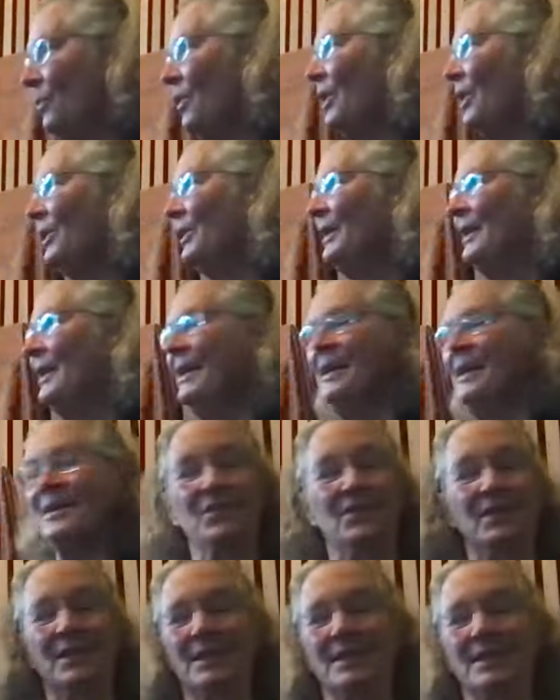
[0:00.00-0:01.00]
while he's
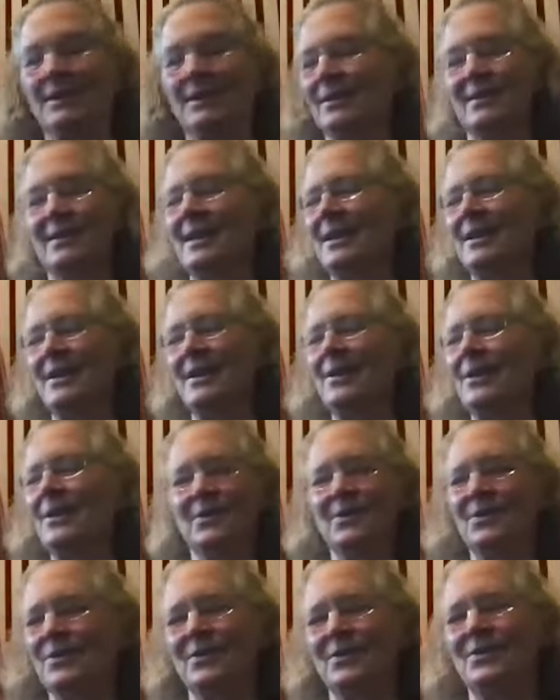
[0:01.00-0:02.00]
sitting
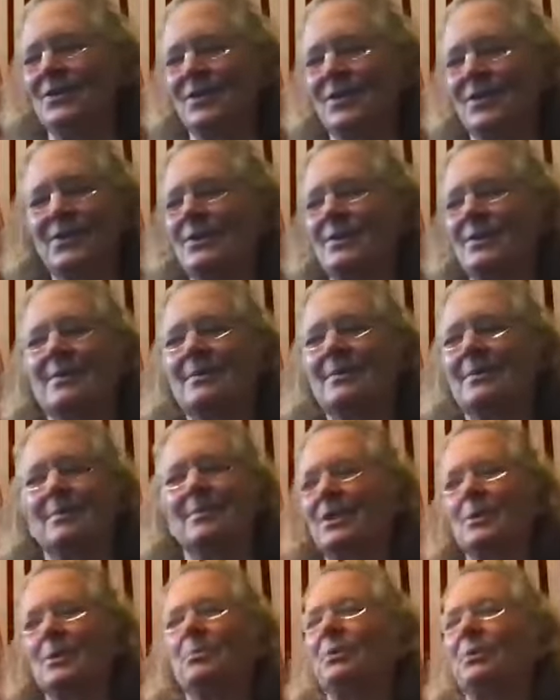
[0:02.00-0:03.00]
there, just
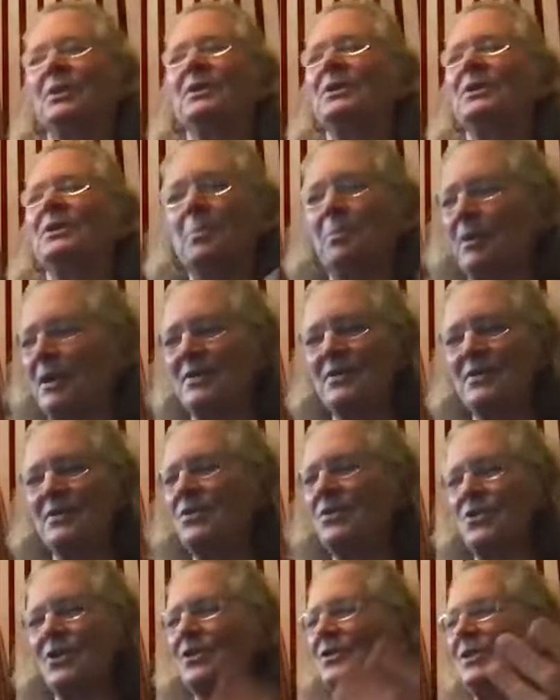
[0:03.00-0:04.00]
completely
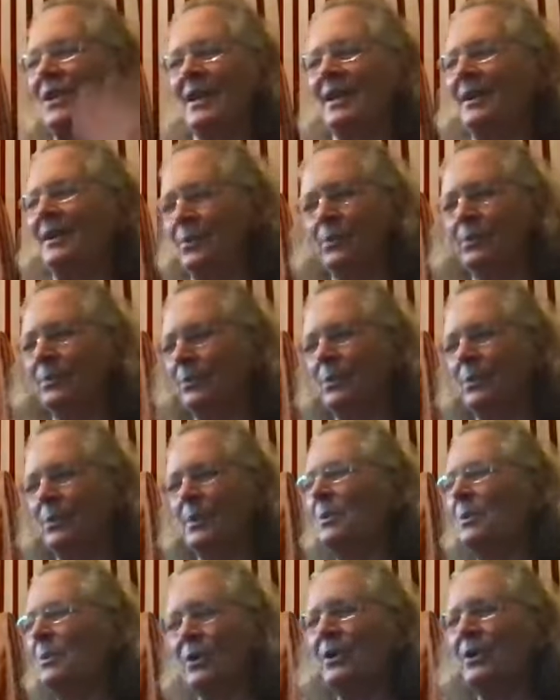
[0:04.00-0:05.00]
present, just like we
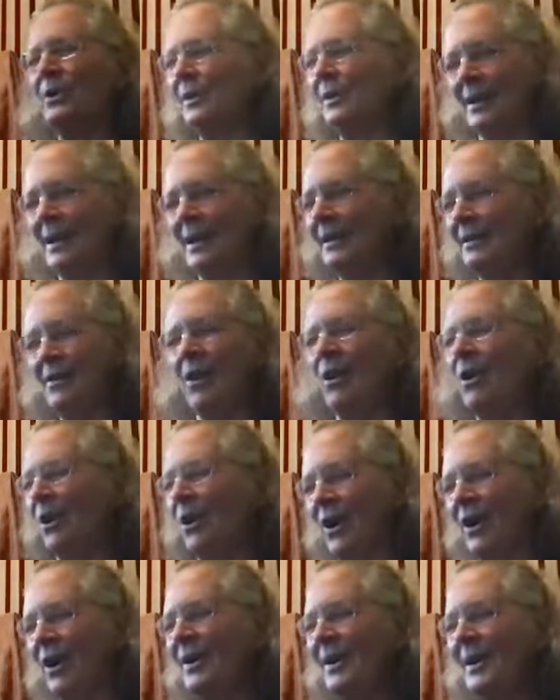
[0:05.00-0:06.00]
were and
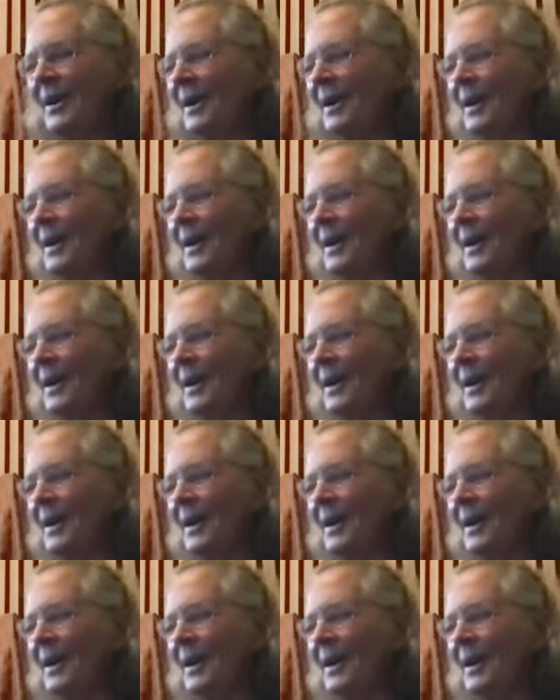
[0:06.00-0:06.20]
are,